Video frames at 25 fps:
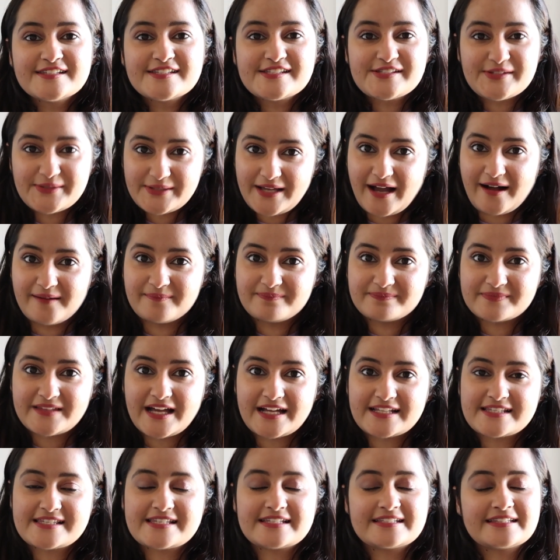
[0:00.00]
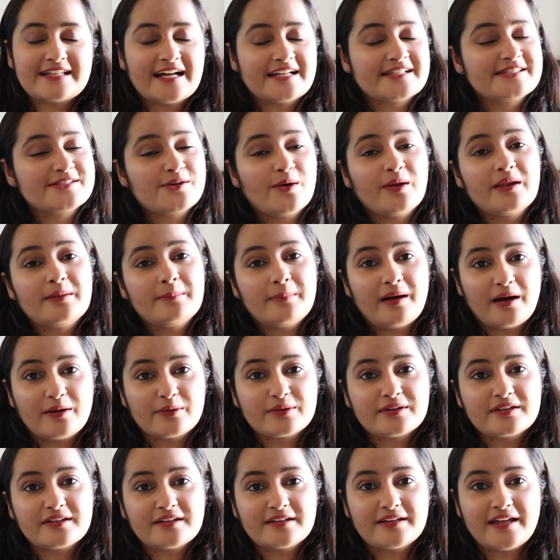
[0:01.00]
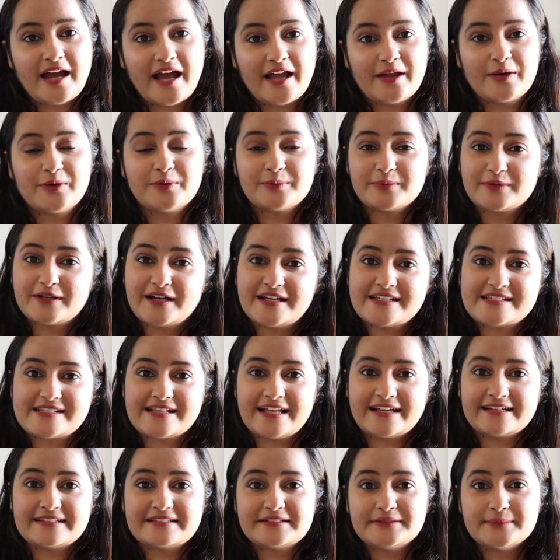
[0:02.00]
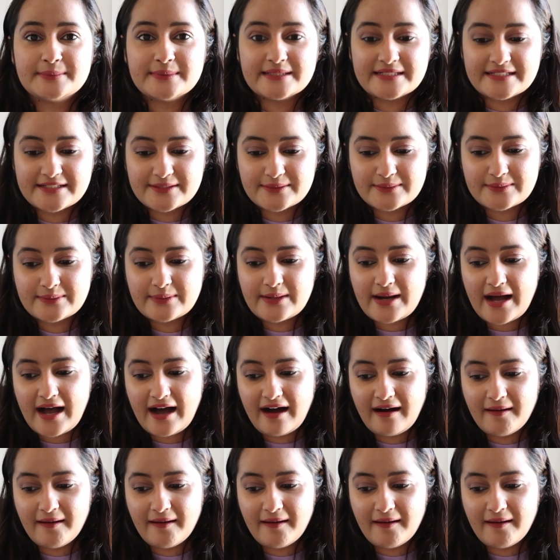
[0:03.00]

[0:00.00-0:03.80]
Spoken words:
So yeah, that's all about it. I hope you guys like the video.